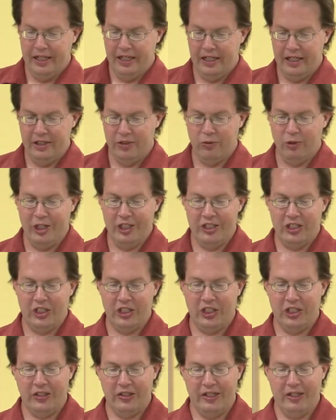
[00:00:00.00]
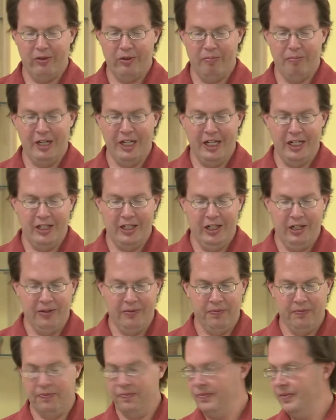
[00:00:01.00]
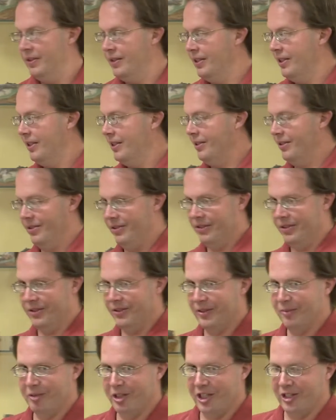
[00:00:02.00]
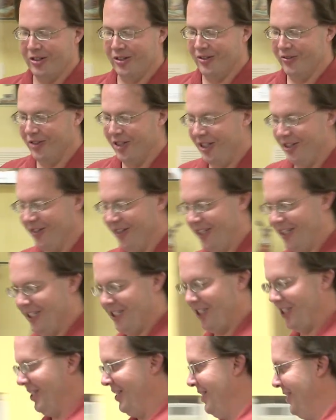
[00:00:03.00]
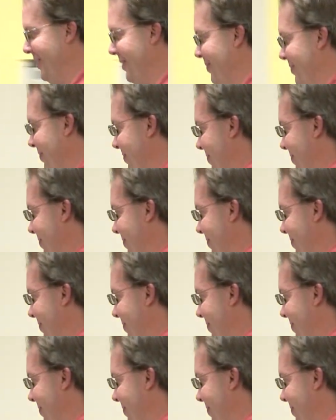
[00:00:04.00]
And once they were made, let me go over here and get something